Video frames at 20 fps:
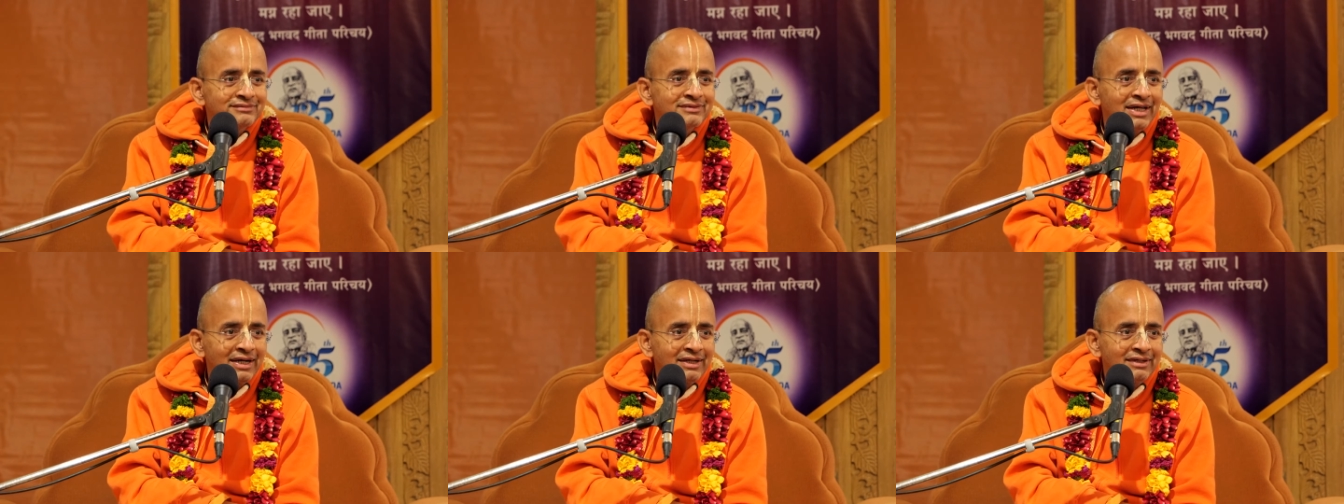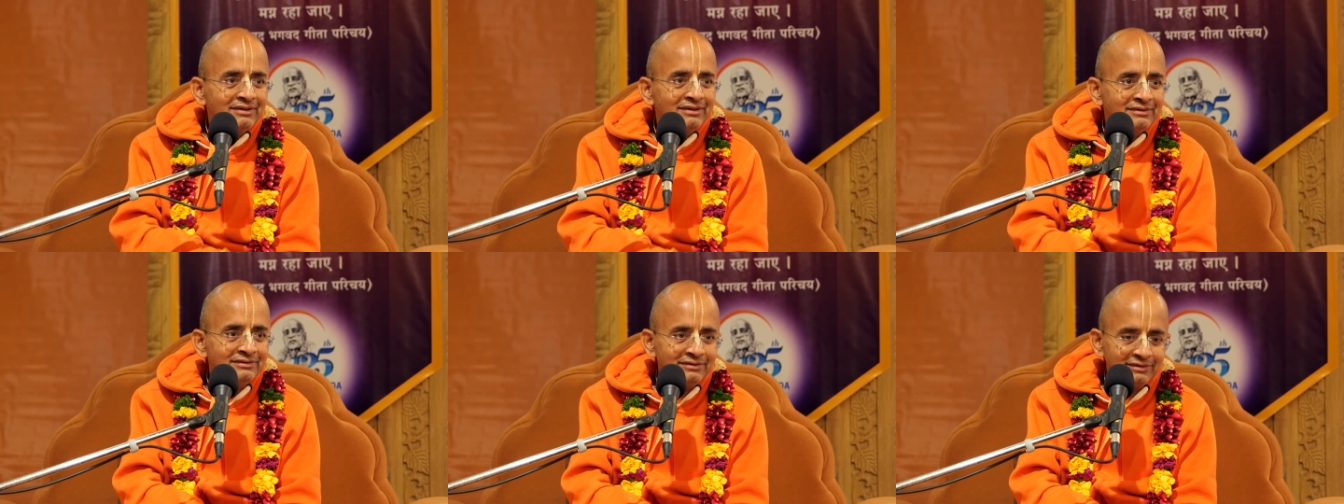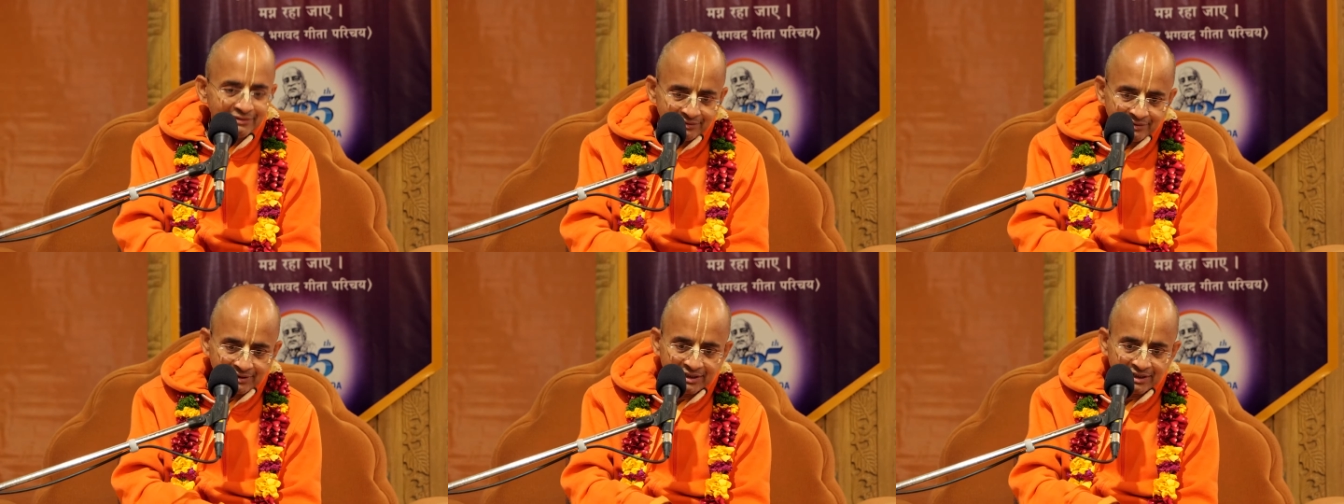Correct, no?
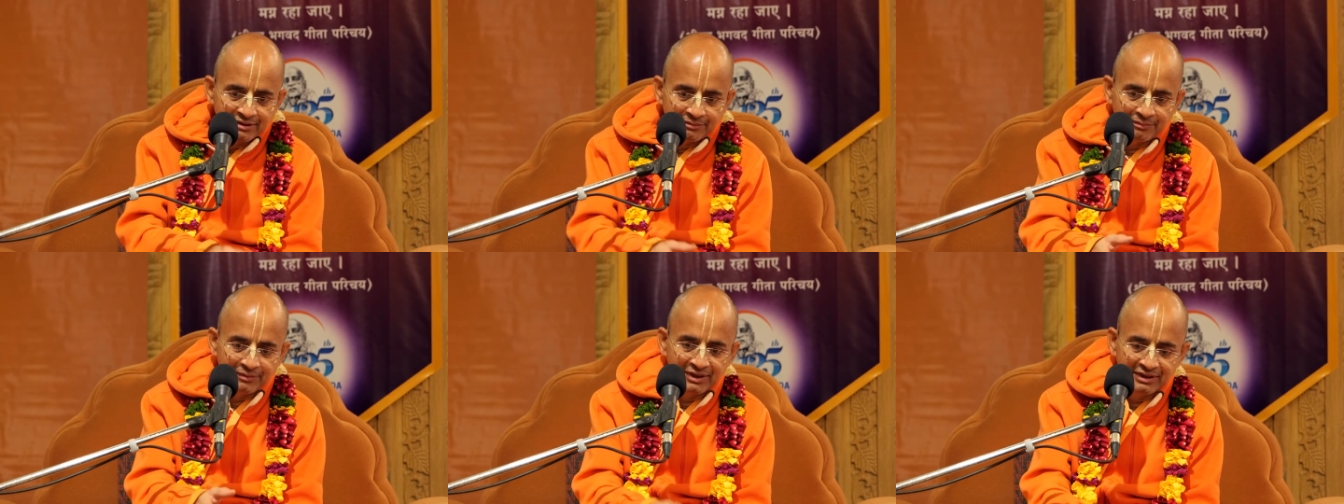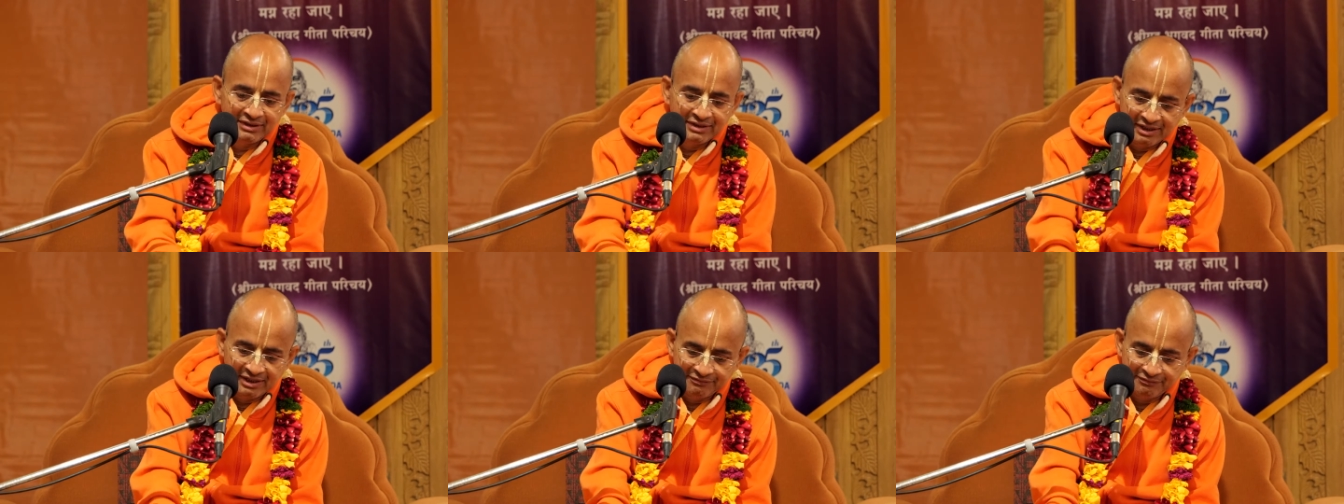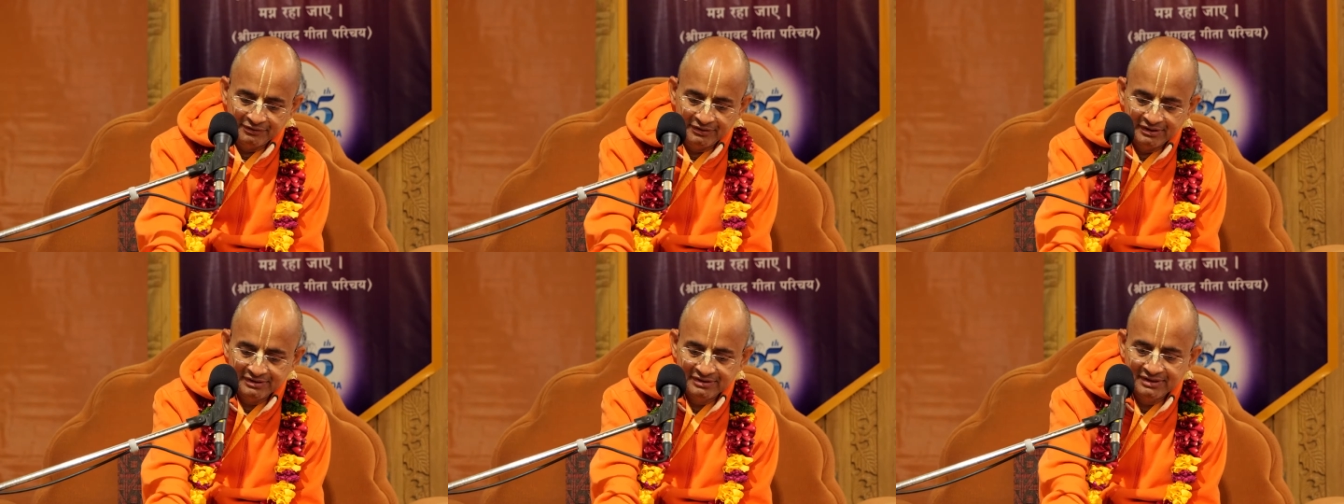That's the point.
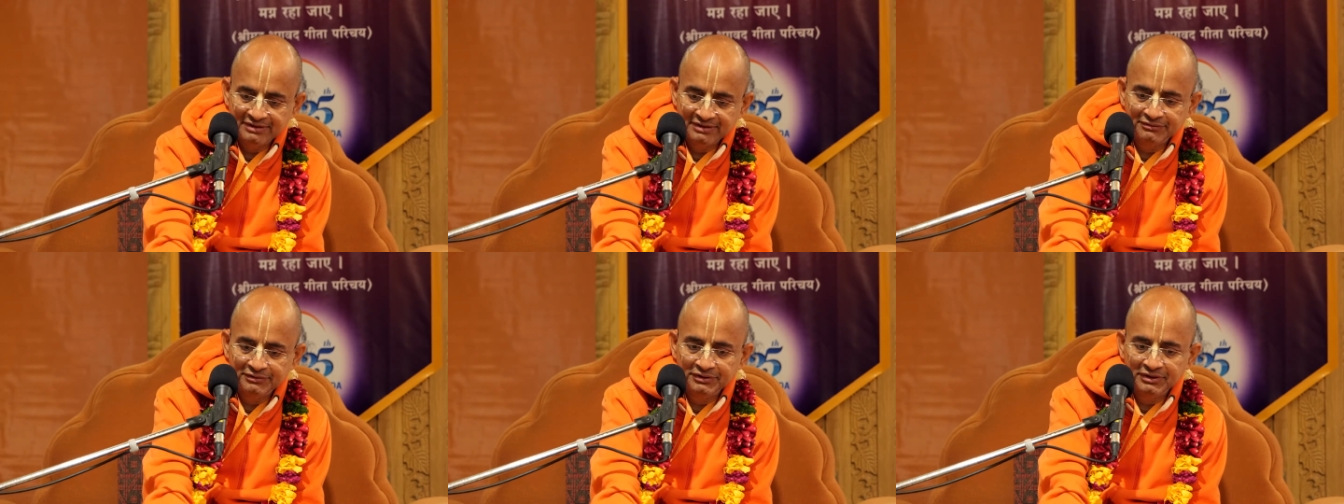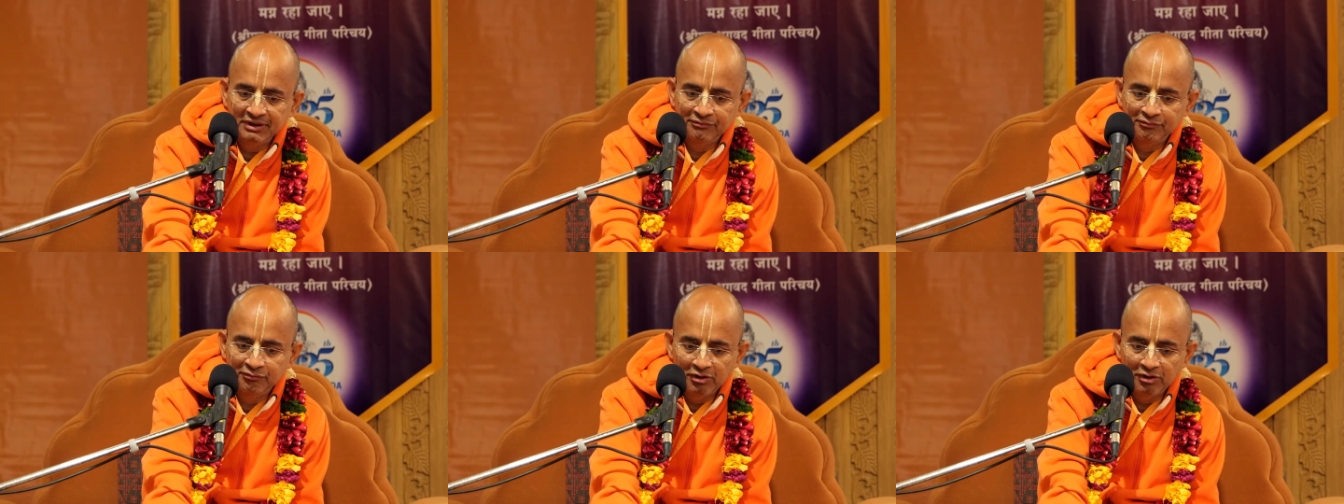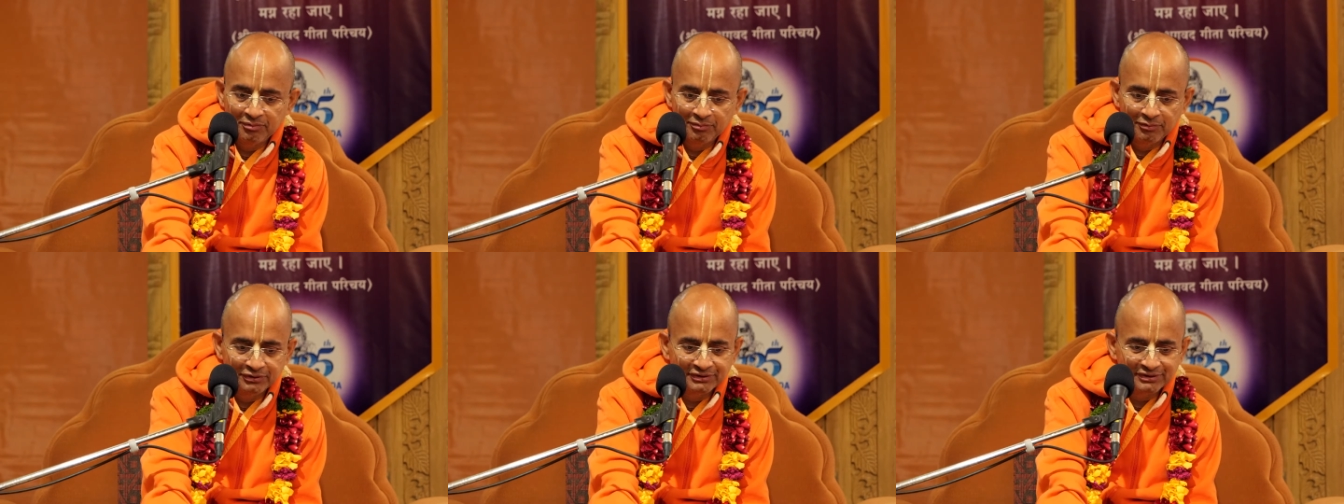Therefore, he says, we should have
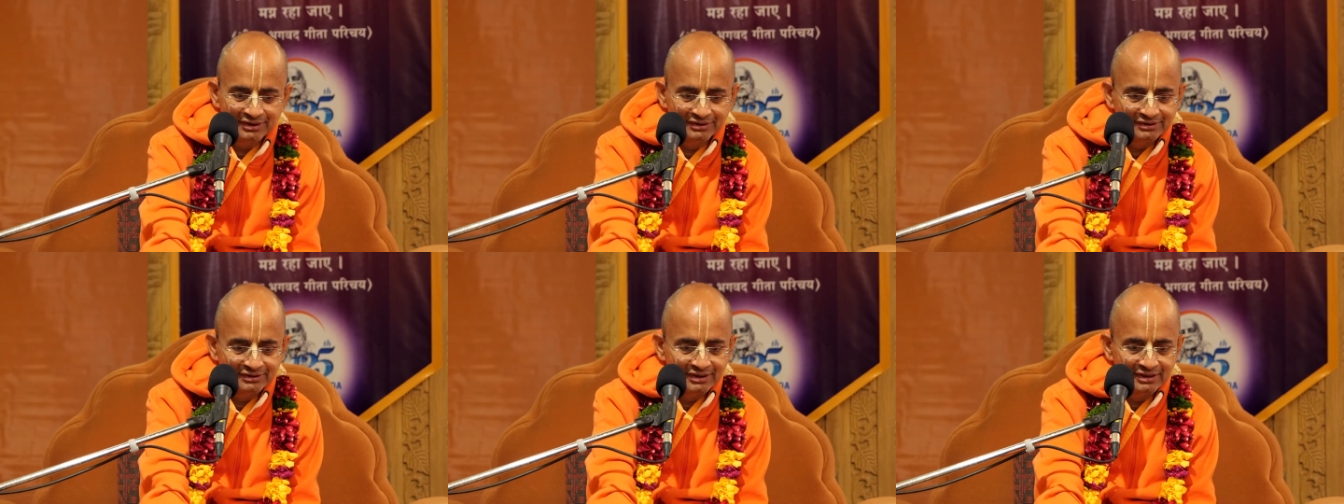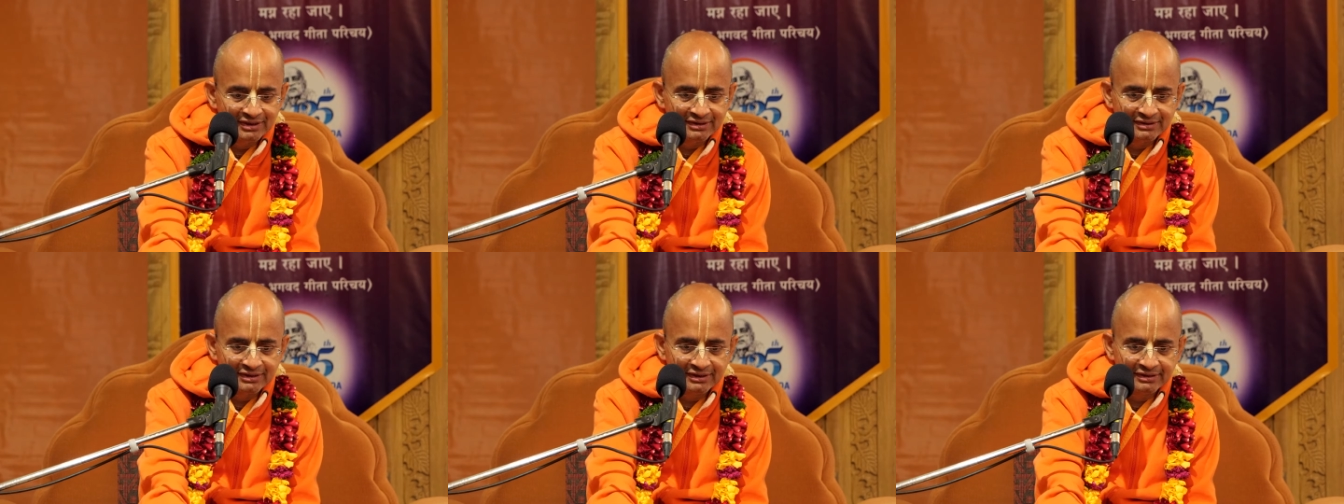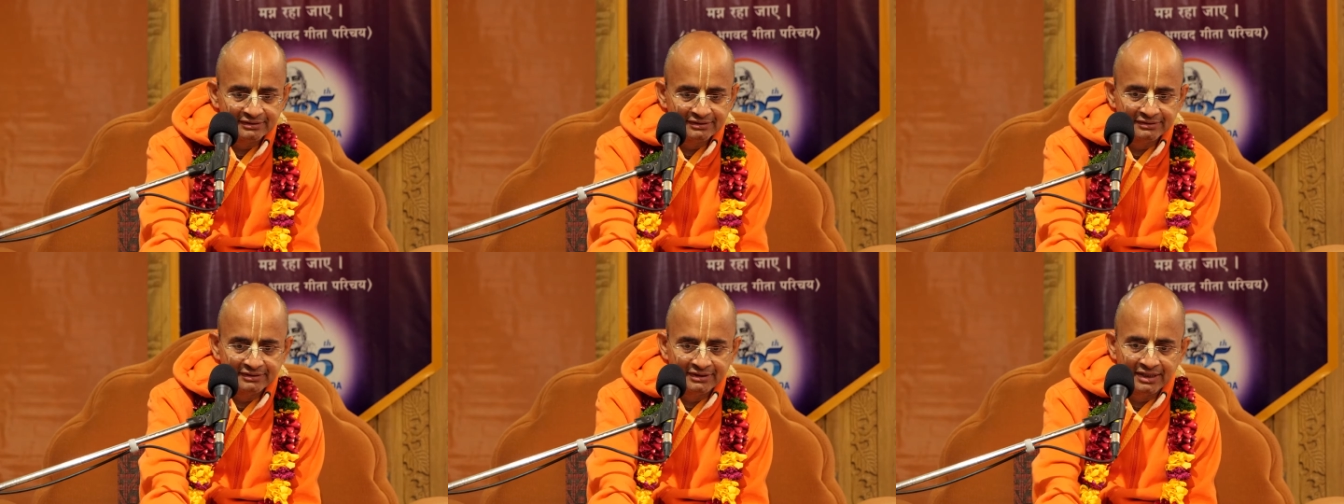foremost concern, he
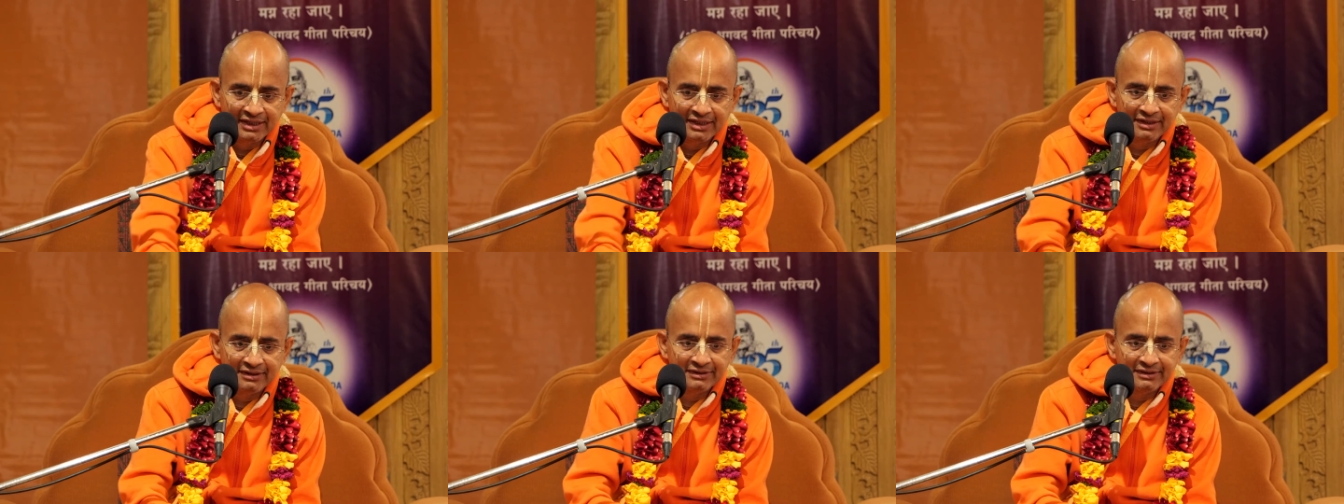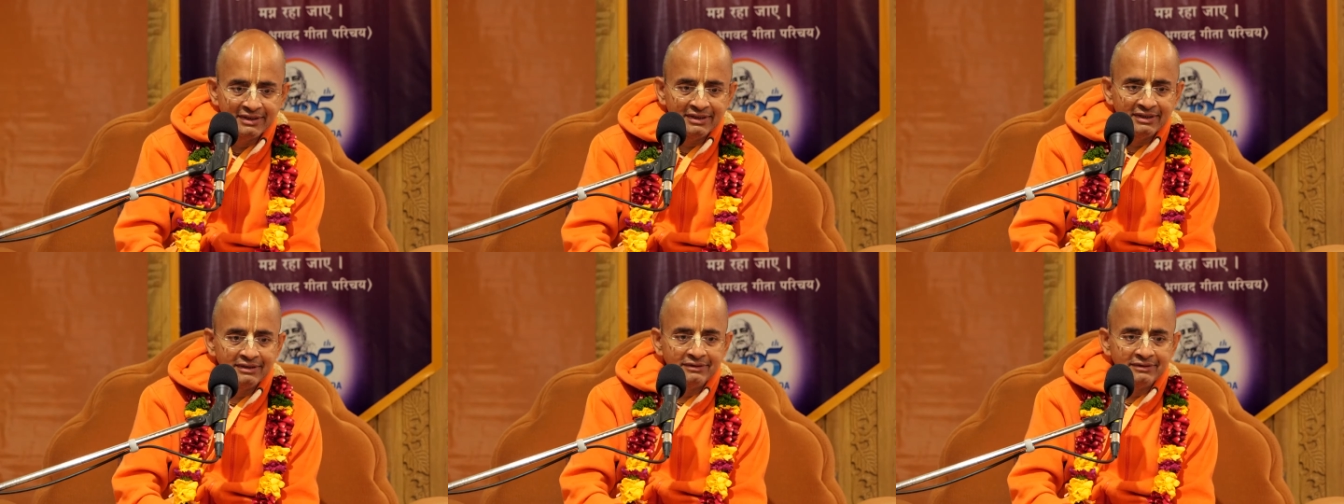says. Yeah.